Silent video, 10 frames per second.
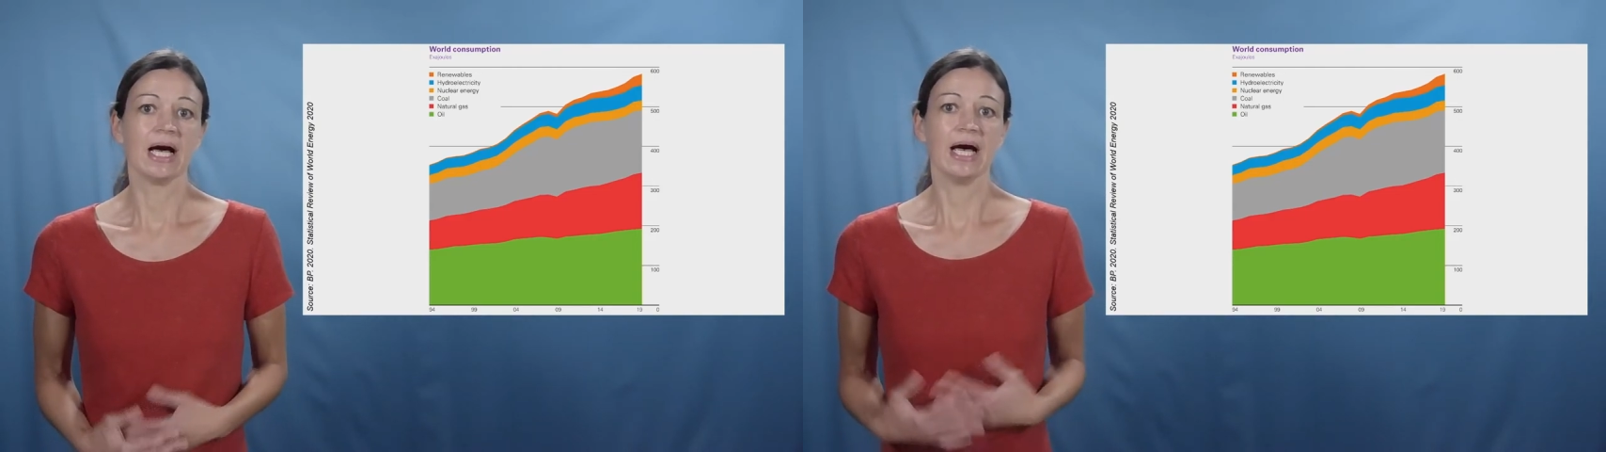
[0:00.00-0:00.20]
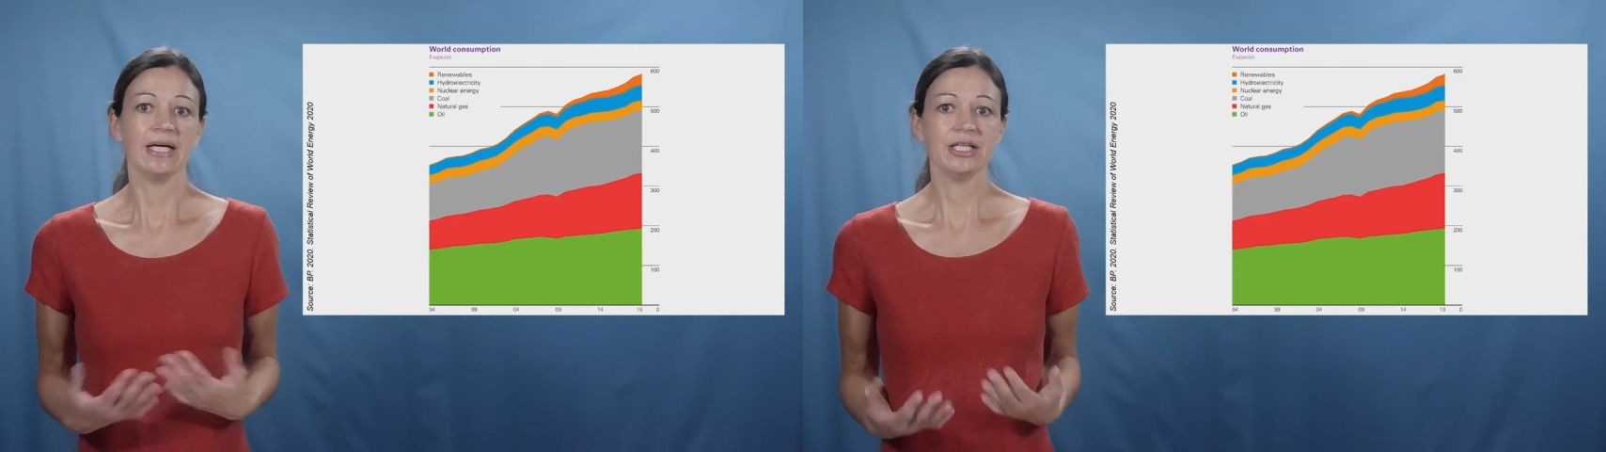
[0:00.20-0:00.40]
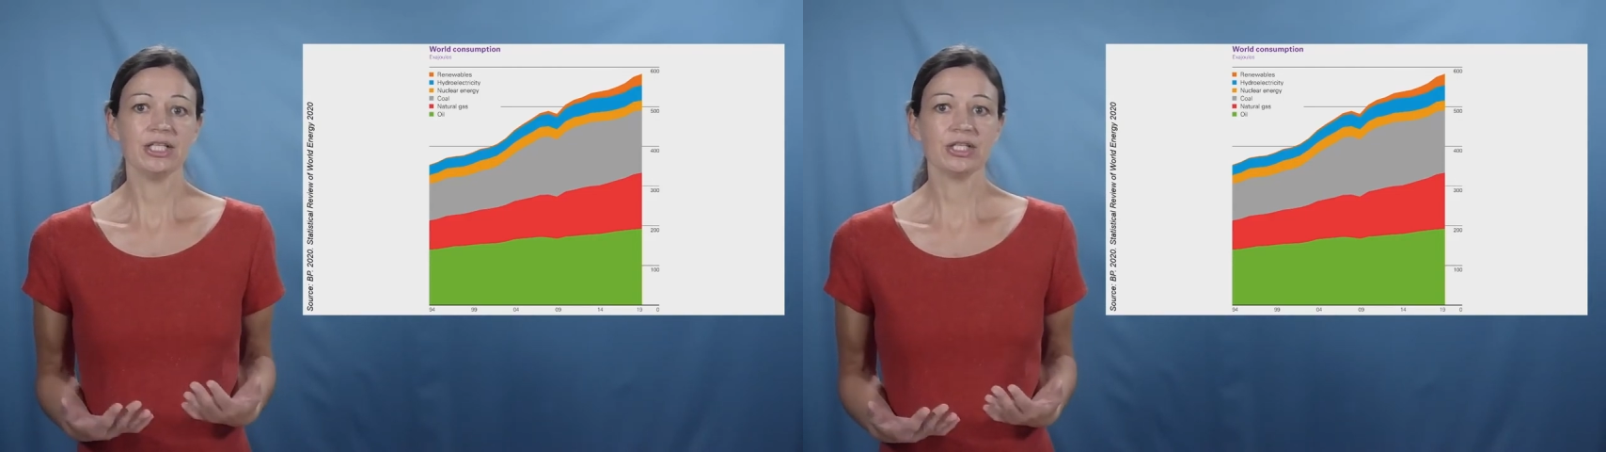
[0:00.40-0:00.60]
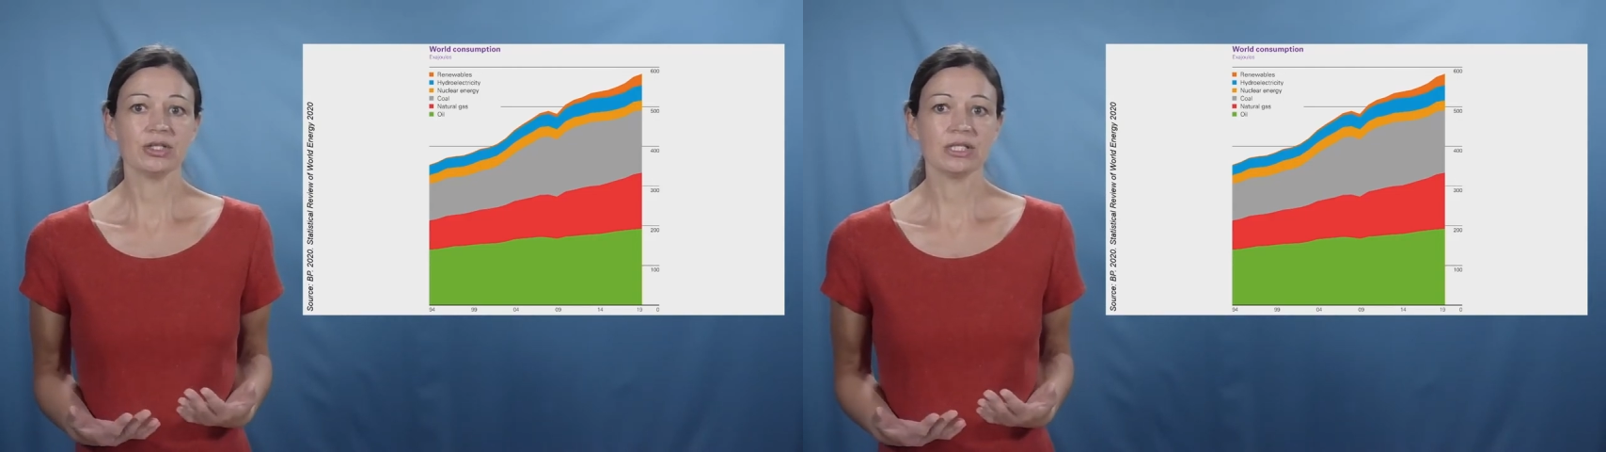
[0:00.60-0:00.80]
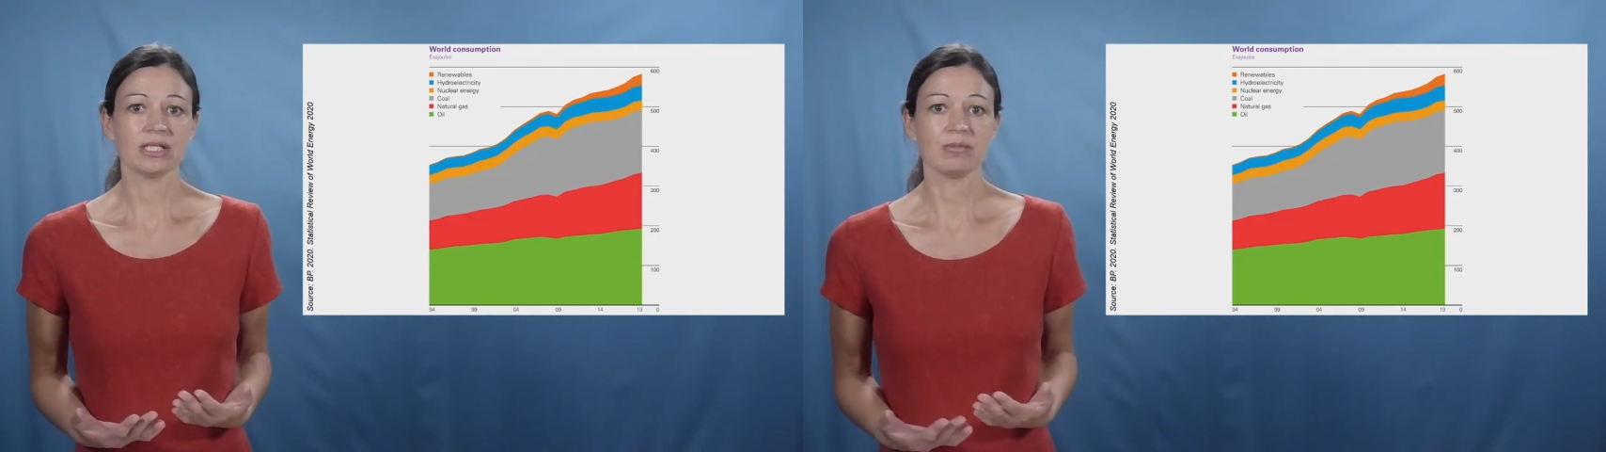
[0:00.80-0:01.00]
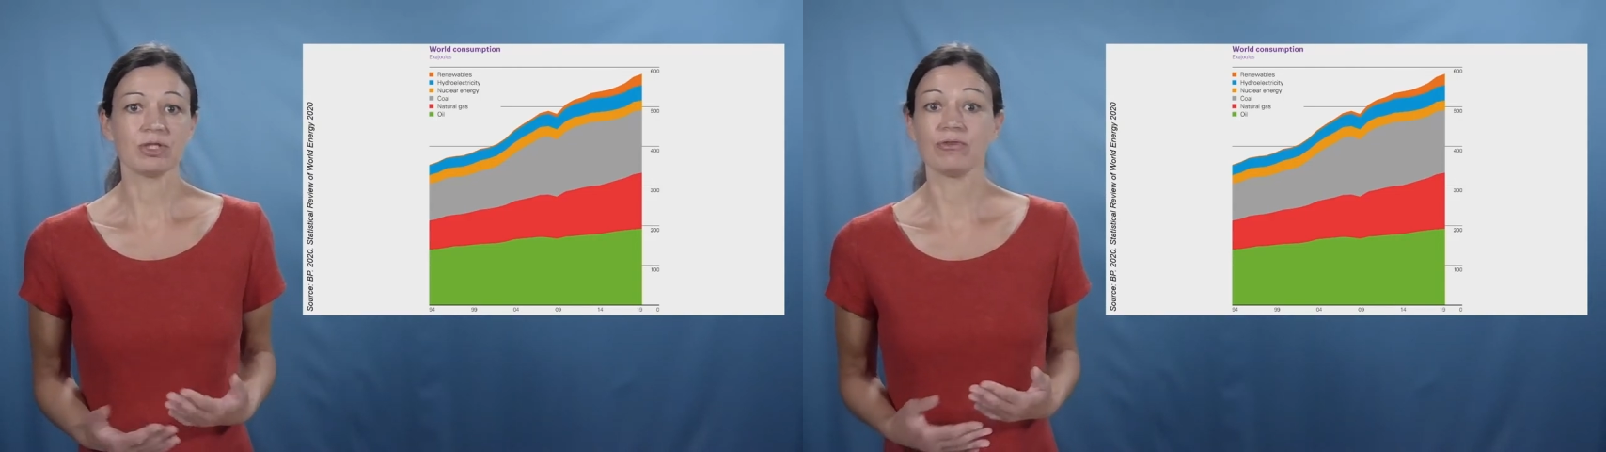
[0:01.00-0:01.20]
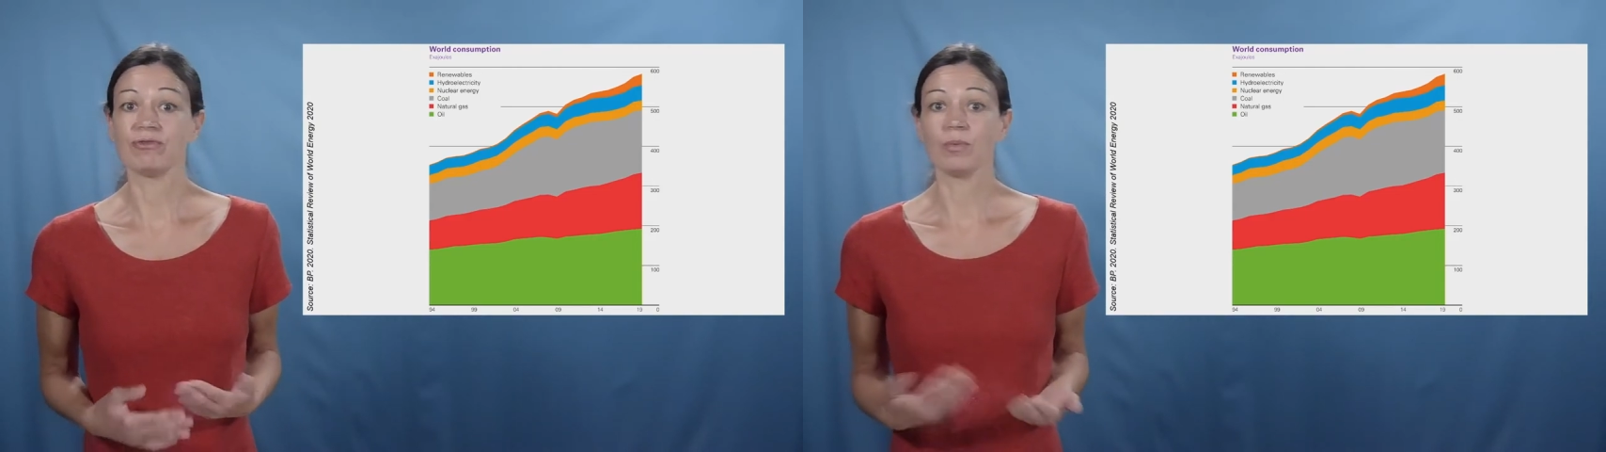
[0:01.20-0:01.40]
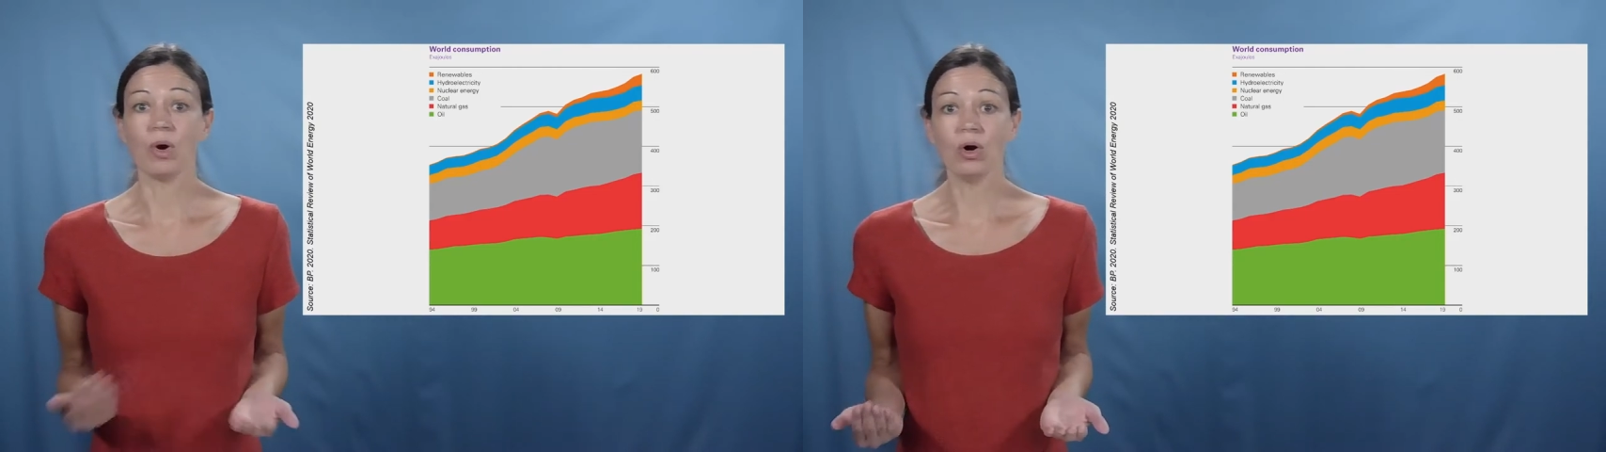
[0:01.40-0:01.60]
energy consumption
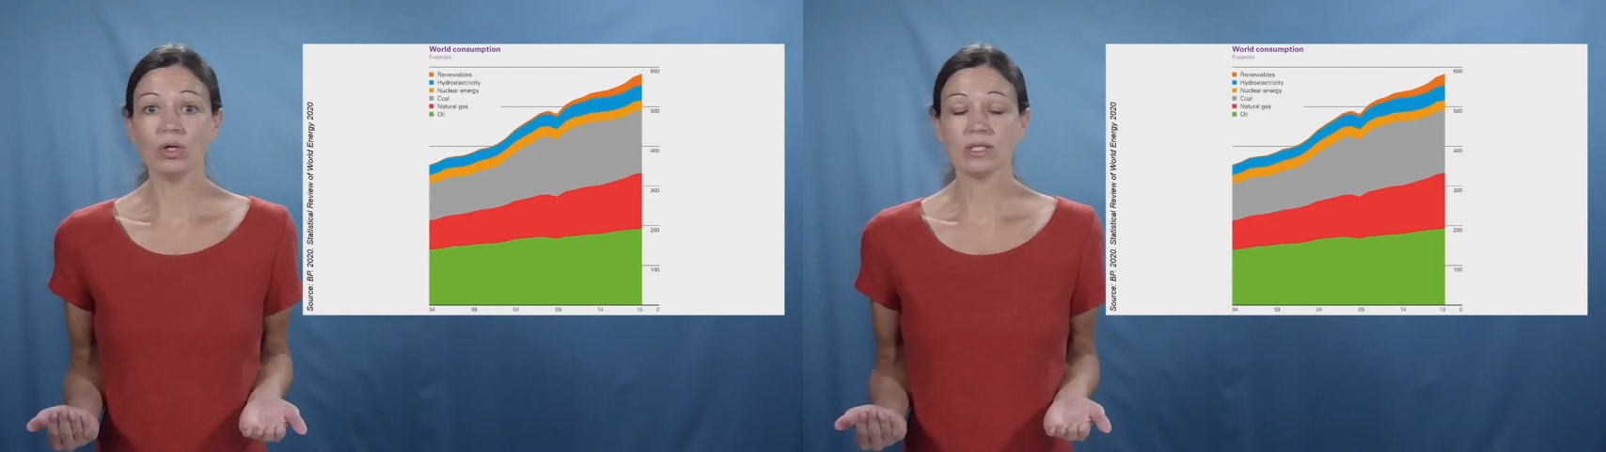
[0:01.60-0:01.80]
from all